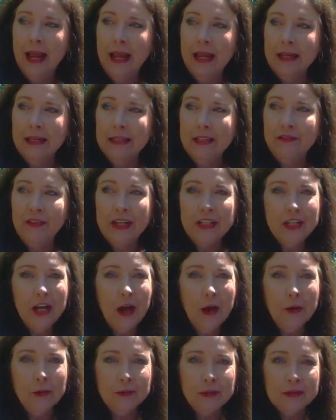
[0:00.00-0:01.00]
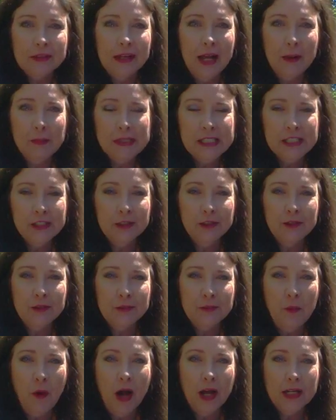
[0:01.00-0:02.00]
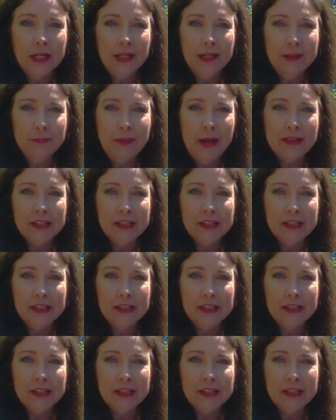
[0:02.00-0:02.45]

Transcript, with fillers: And if I don't, I'm still walking